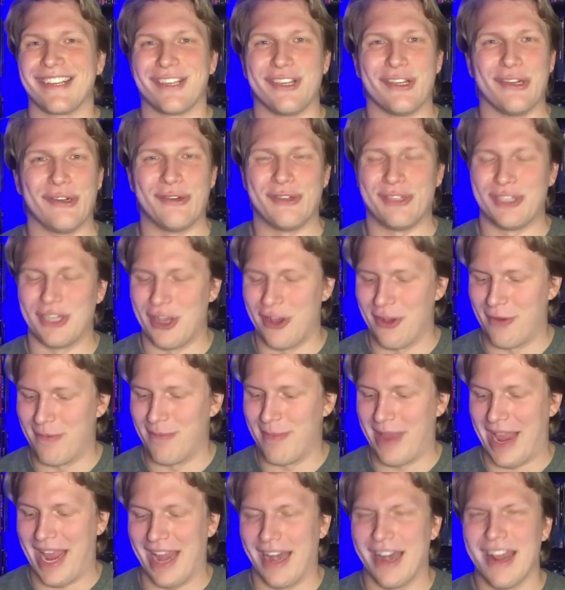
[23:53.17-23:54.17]
Cujo,
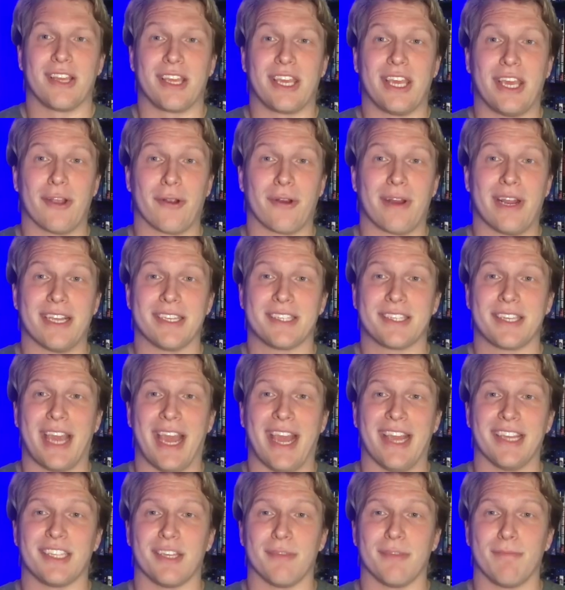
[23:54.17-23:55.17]
man. The Curious
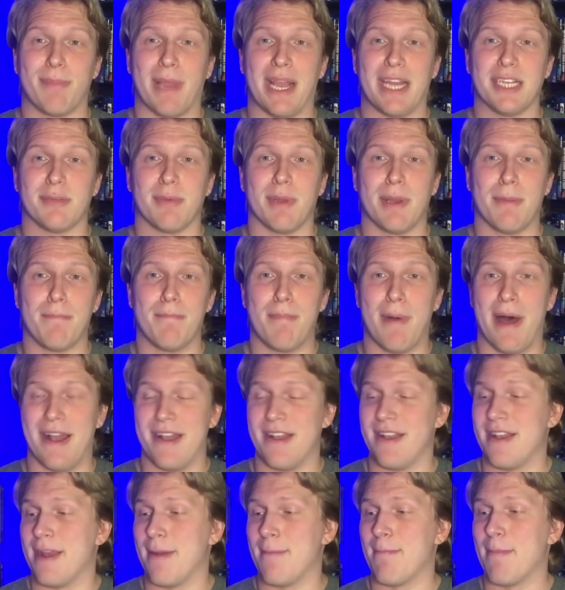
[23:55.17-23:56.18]
Case of Benjamin
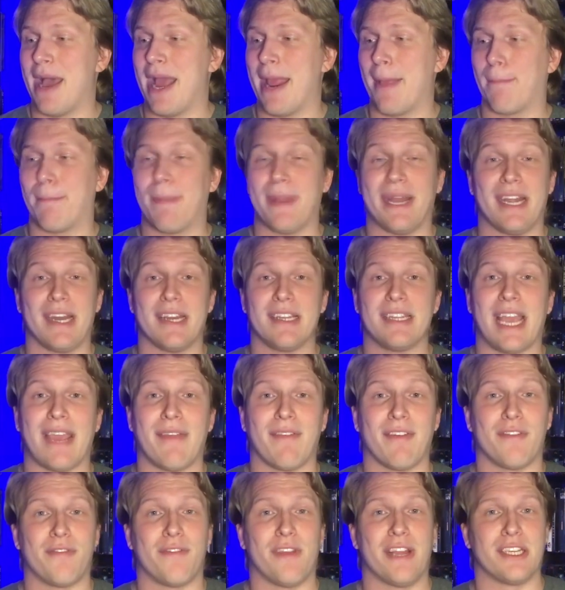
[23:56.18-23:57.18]
Button, in my opinion,
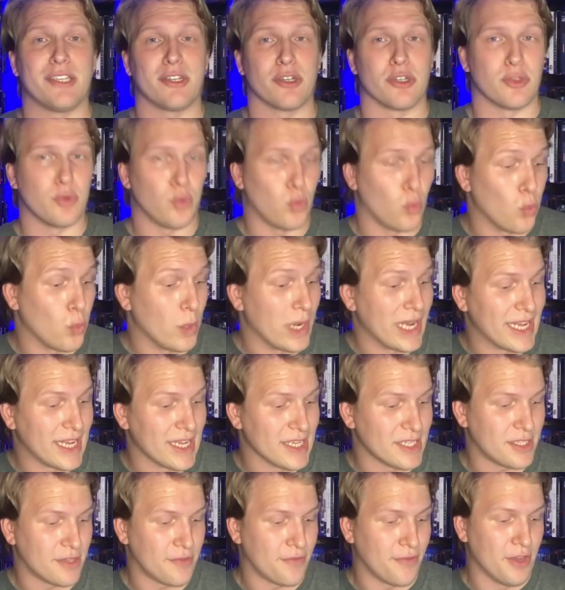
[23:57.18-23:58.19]
David Fincher's
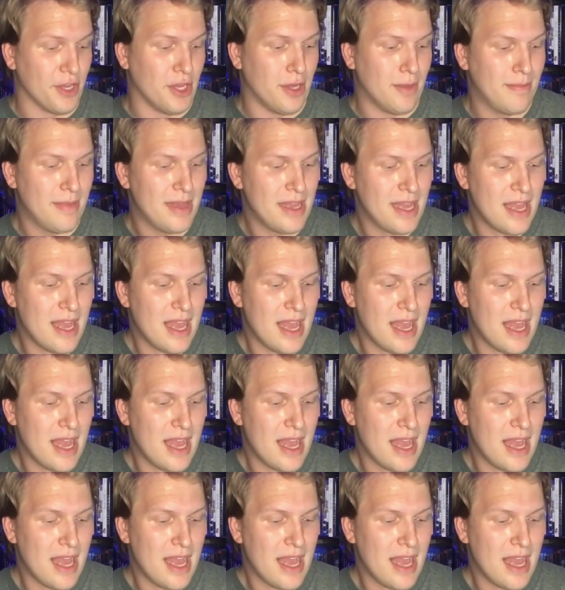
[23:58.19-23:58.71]
weakest film.